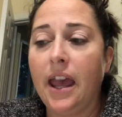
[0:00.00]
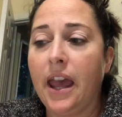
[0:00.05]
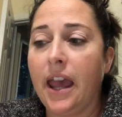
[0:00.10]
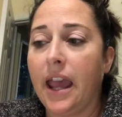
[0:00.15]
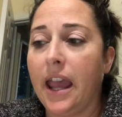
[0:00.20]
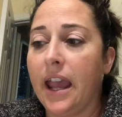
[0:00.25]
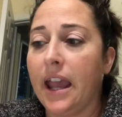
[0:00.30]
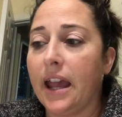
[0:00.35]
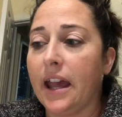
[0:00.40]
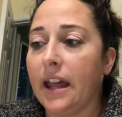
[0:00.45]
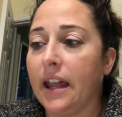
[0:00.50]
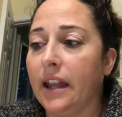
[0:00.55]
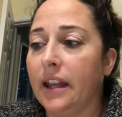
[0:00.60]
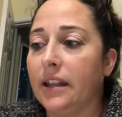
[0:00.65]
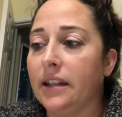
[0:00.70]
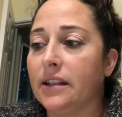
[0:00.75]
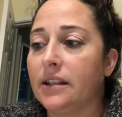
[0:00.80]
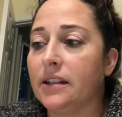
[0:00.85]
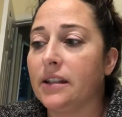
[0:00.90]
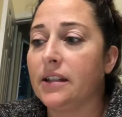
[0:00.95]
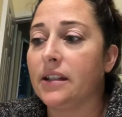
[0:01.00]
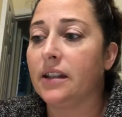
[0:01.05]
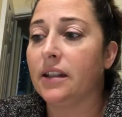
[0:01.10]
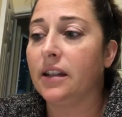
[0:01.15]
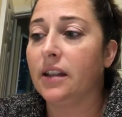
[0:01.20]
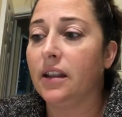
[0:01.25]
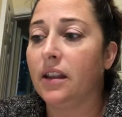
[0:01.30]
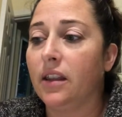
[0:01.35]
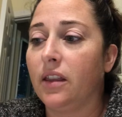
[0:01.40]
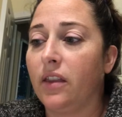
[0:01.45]
And
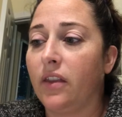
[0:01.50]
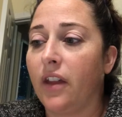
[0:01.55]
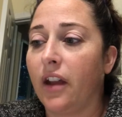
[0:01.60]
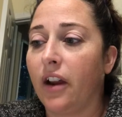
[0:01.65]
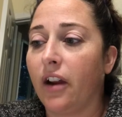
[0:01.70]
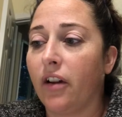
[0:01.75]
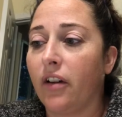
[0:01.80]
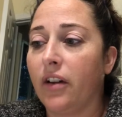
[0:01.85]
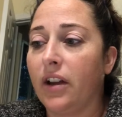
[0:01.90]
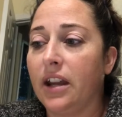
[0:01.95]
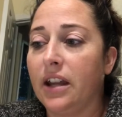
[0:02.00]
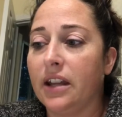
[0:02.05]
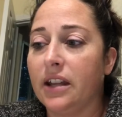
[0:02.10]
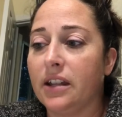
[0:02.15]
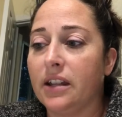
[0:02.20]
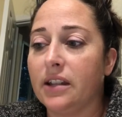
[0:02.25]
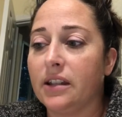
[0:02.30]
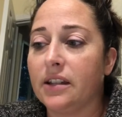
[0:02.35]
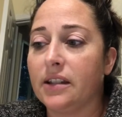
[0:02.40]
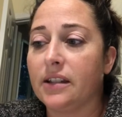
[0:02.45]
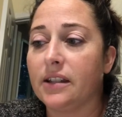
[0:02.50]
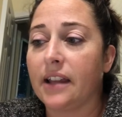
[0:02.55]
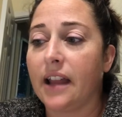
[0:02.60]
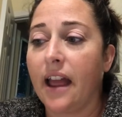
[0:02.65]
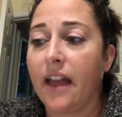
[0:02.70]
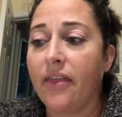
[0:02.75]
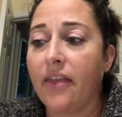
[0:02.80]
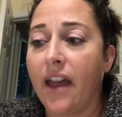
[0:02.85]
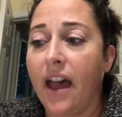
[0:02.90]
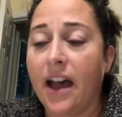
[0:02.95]
there is
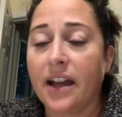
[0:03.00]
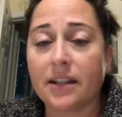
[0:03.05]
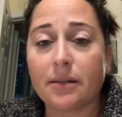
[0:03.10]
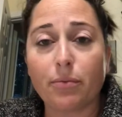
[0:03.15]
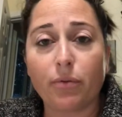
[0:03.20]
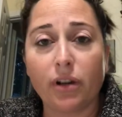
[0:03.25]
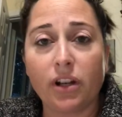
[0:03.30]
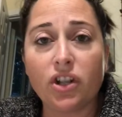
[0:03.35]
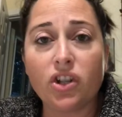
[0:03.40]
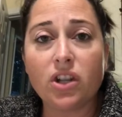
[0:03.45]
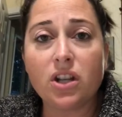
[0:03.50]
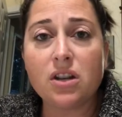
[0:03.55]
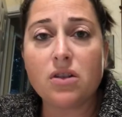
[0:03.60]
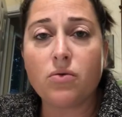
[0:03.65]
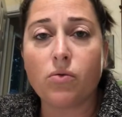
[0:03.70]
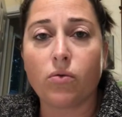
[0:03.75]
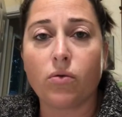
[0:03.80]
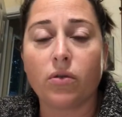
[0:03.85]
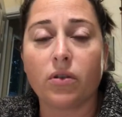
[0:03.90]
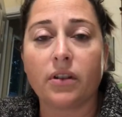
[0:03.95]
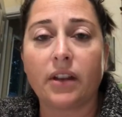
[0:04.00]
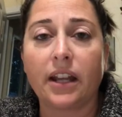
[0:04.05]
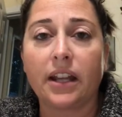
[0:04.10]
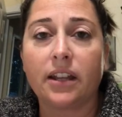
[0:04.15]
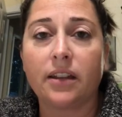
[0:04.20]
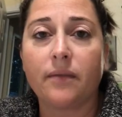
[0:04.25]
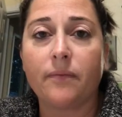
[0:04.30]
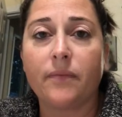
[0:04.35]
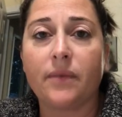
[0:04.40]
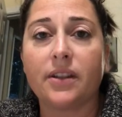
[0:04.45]
the aspiration, or
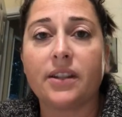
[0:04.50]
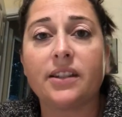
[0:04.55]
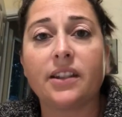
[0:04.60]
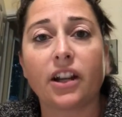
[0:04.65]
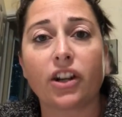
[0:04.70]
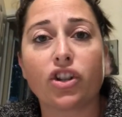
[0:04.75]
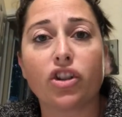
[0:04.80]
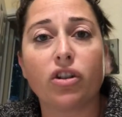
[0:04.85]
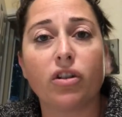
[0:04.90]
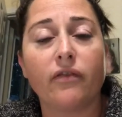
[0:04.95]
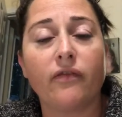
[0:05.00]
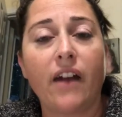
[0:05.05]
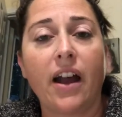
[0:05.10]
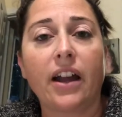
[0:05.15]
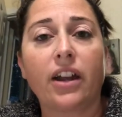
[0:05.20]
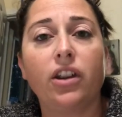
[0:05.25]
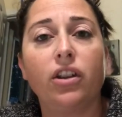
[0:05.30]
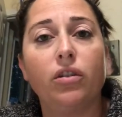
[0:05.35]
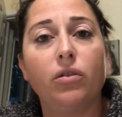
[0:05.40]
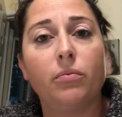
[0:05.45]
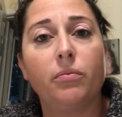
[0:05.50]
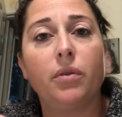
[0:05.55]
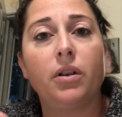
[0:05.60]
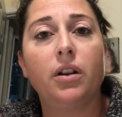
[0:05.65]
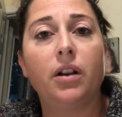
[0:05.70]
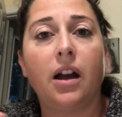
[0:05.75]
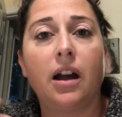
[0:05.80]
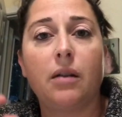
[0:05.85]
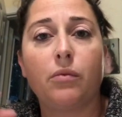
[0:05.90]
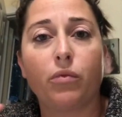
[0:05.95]
like the suction or vacuum,
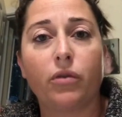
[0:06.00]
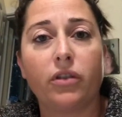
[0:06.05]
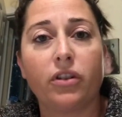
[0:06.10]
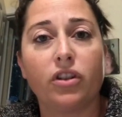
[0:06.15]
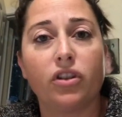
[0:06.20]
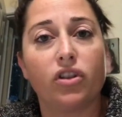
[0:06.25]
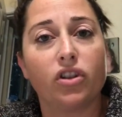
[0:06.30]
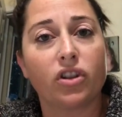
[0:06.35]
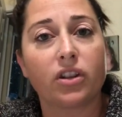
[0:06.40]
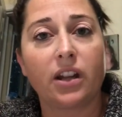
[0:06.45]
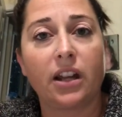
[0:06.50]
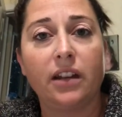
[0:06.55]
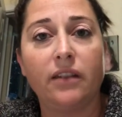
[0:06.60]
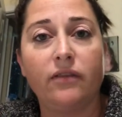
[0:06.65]
where they just kind